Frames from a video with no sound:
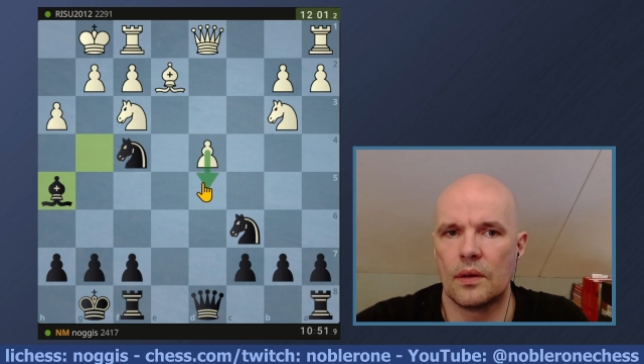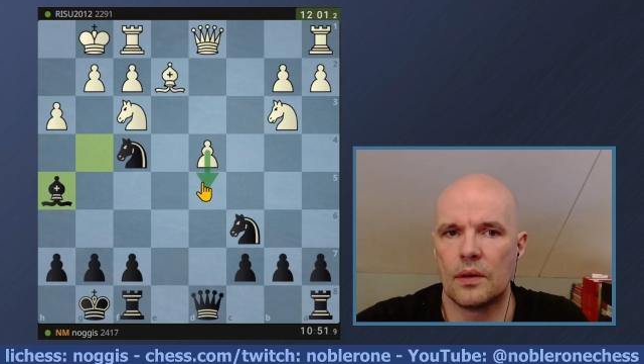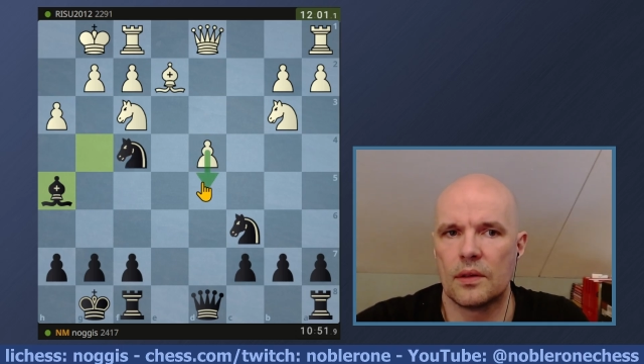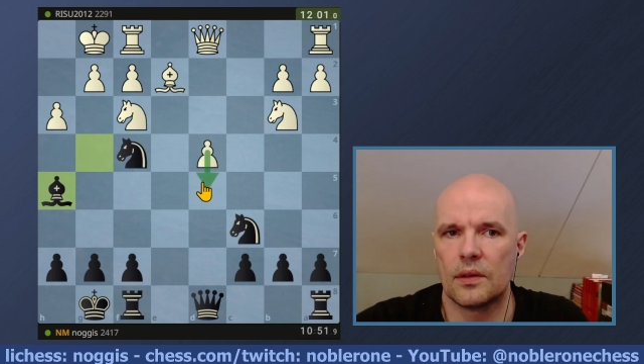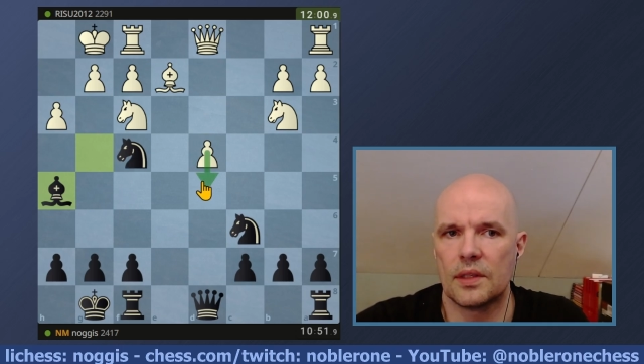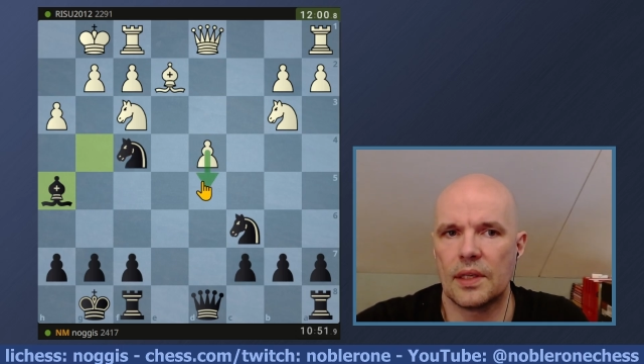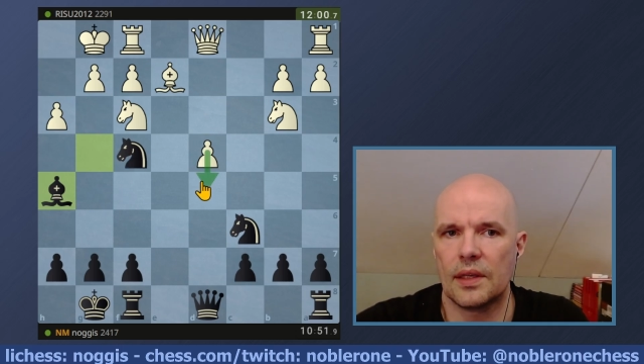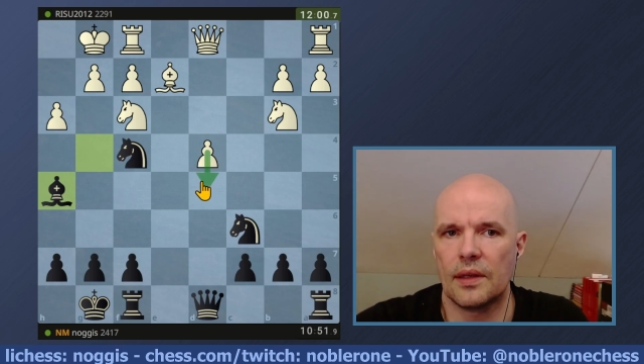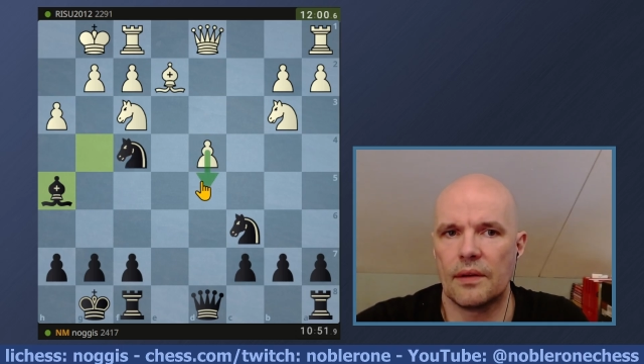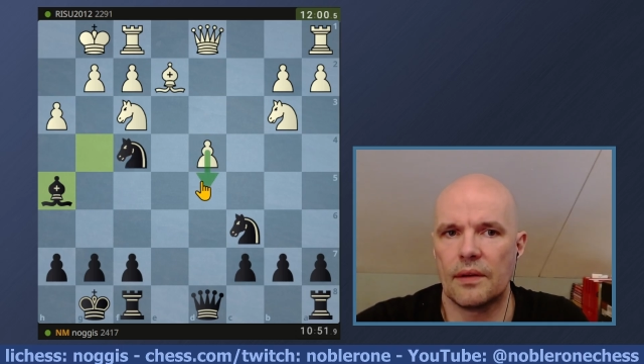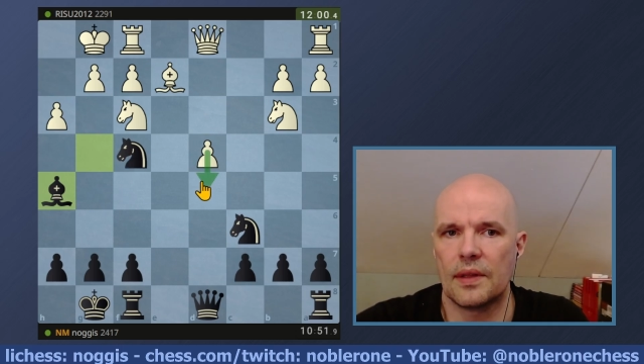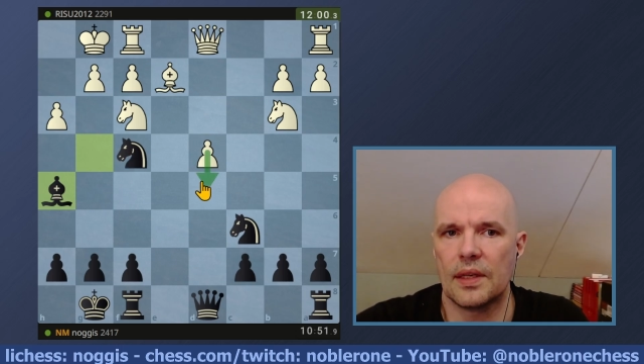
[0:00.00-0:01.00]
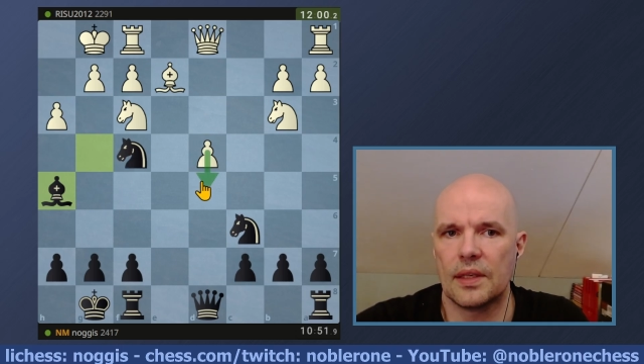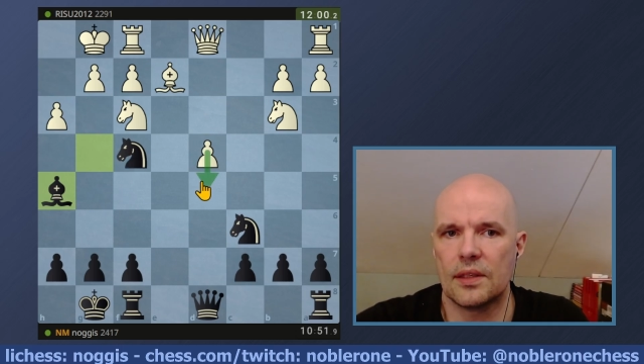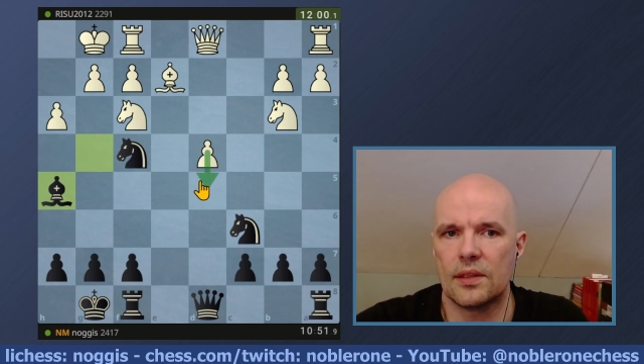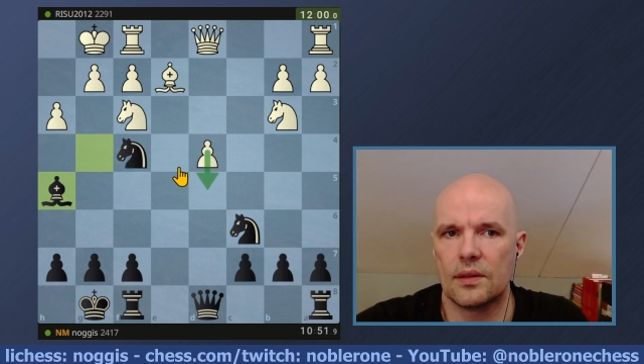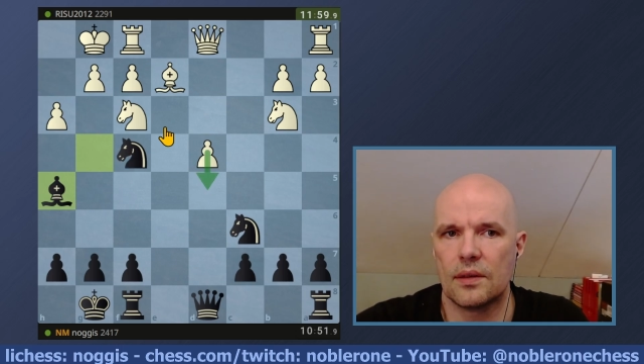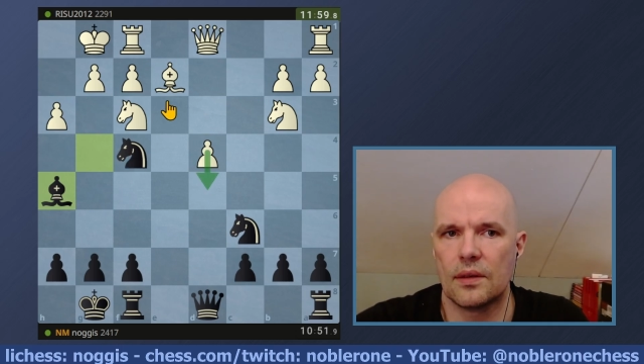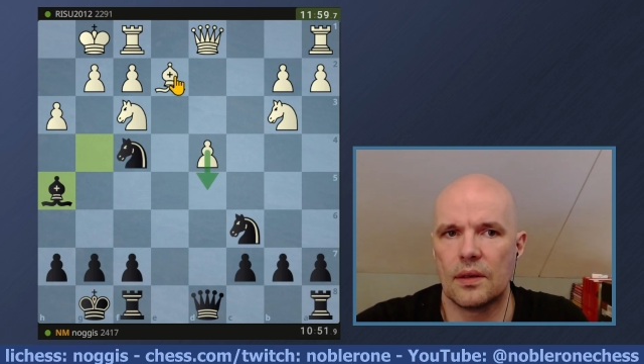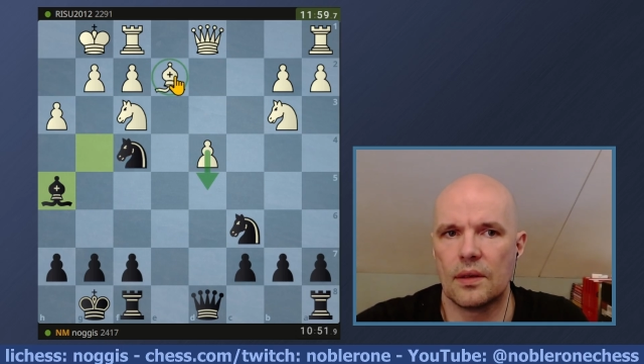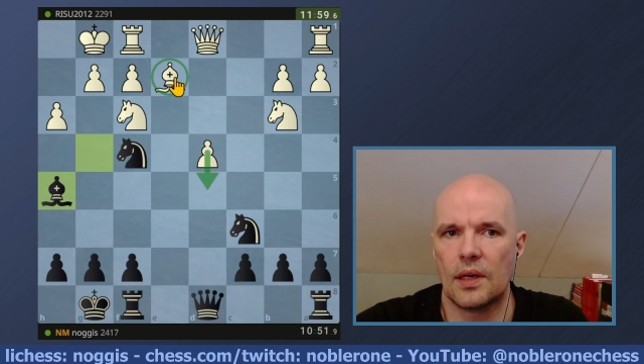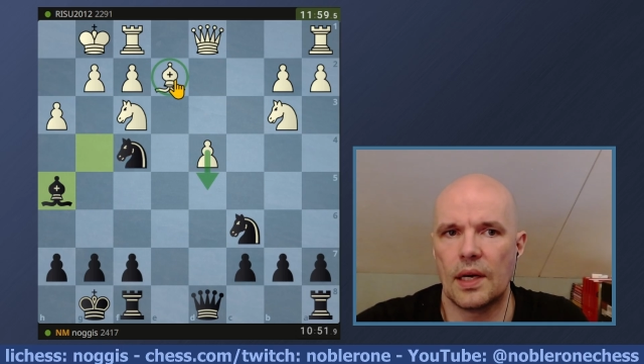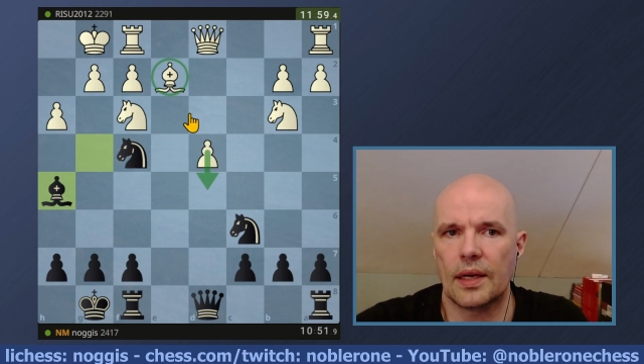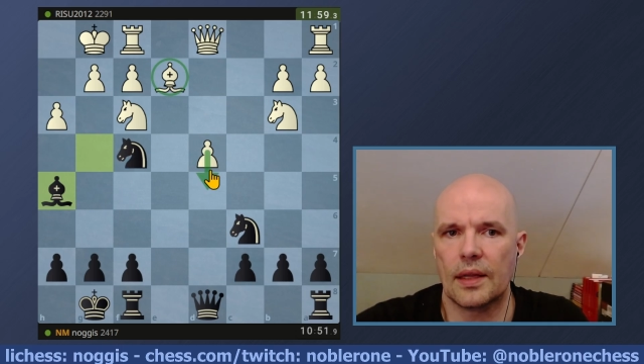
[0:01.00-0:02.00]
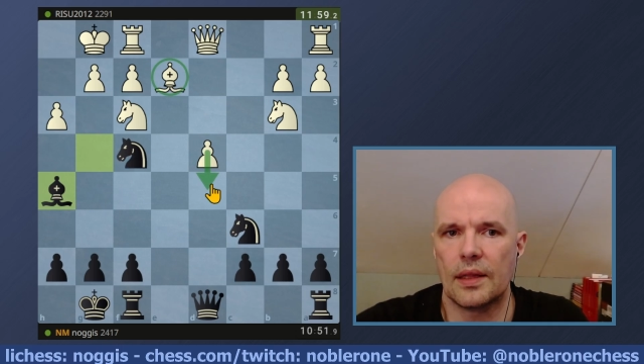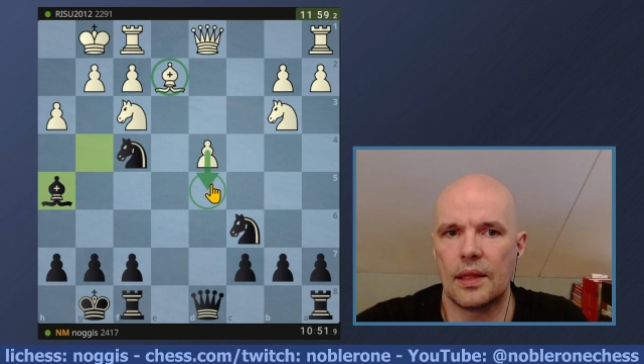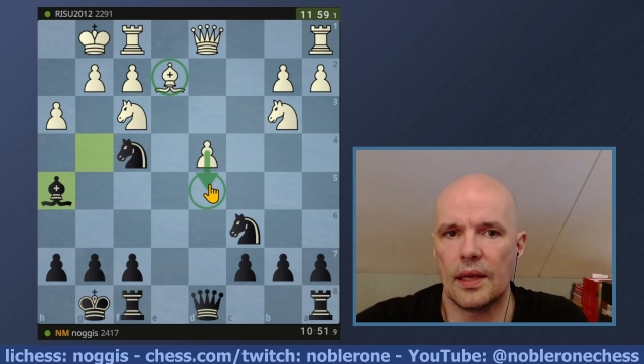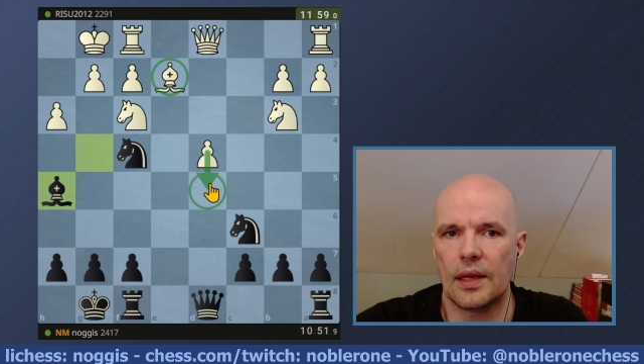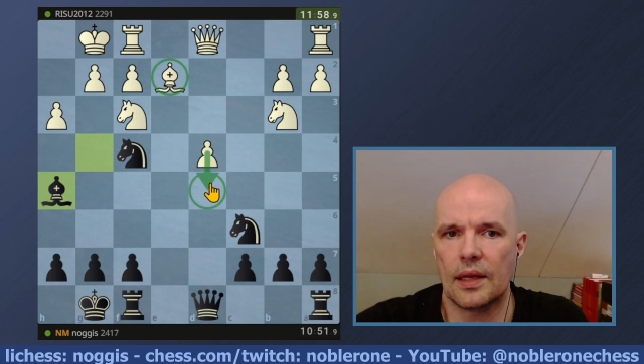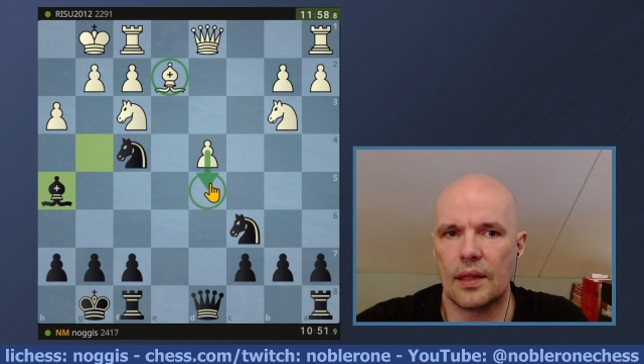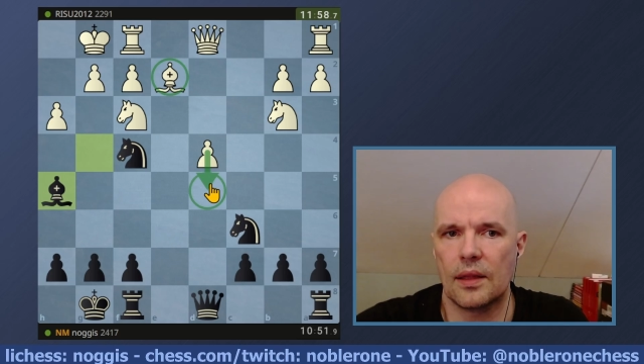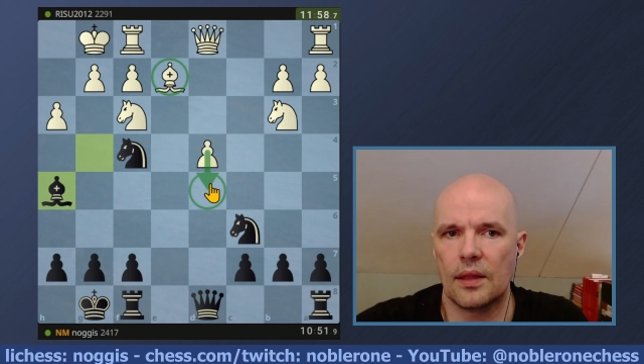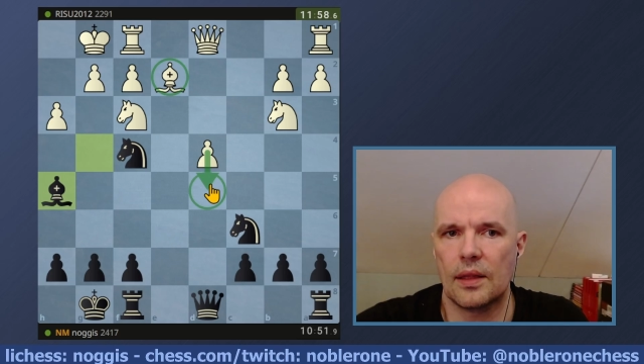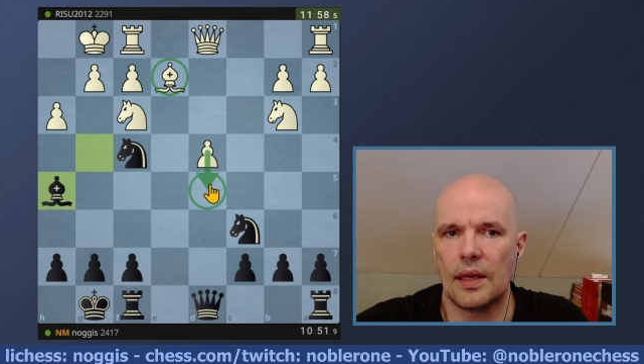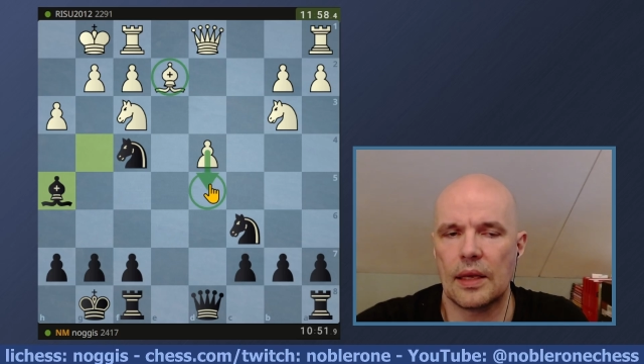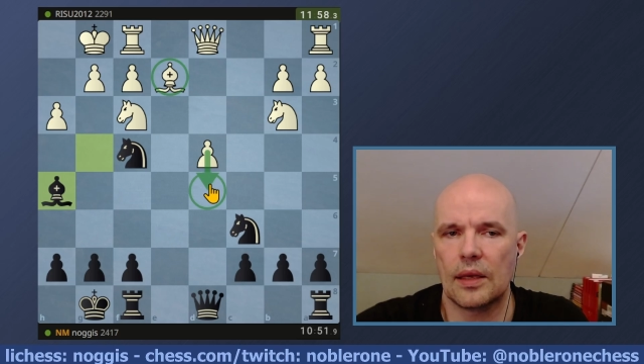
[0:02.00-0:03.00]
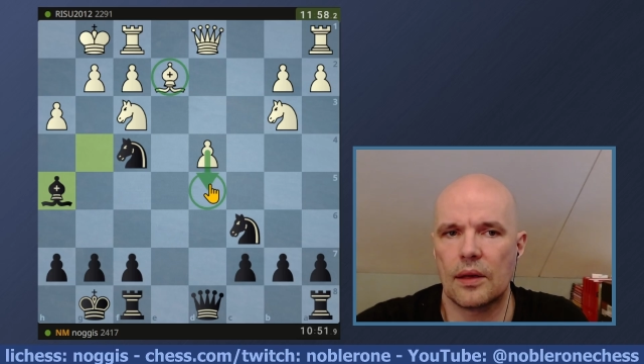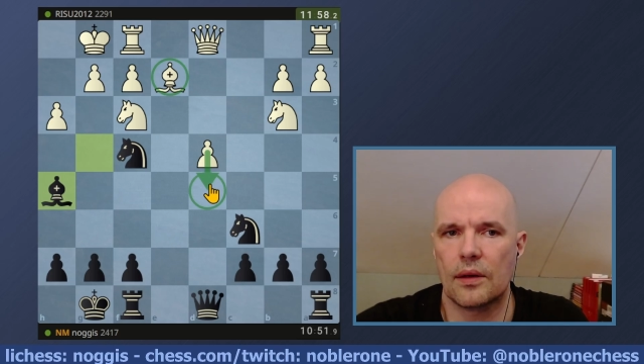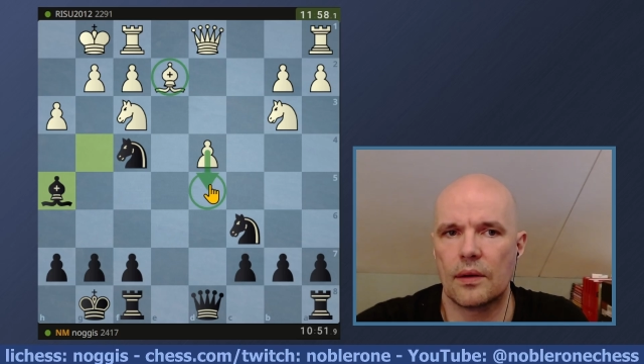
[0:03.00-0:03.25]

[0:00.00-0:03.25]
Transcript: Still, if this, I can take and take.